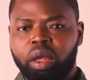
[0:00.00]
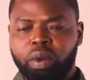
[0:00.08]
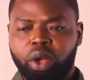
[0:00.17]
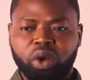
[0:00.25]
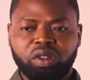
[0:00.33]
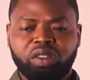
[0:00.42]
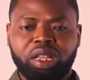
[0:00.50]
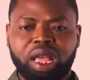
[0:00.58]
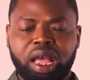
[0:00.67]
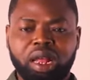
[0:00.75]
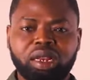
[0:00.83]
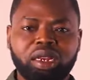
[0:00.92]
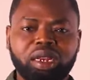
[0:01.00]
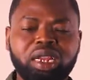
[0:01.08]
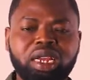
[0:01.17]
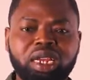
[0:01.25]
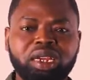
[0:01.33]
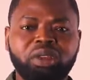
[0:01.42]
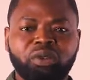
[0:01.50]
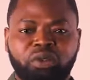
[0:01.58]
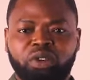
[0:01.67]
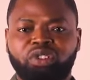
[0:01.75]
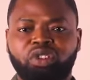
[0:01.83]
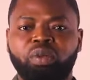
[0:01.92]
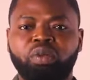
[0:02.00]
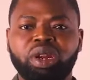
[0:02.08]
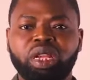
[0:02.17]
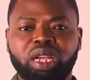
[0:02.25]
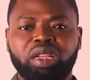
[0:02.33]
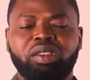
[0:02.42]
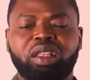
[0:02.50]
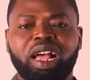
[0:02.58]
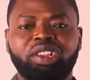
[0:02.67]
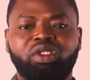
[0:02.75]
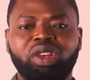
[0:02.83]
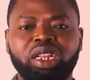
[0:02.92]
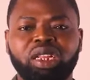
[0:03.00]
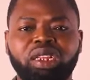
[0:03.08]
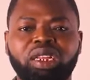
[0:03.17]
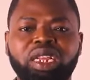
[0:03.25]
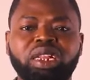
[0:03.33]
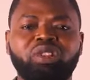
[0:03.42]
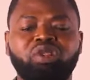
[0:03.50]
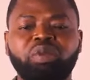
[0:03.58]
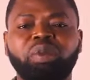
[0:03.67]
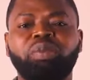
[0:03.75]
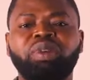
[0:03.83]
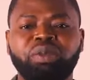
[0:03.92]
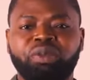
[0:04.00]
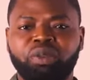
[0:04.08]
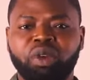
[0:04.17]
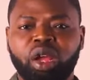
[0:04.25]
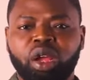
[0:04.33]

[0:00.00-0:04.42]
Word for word: because the need for summary is actually the need to be brief.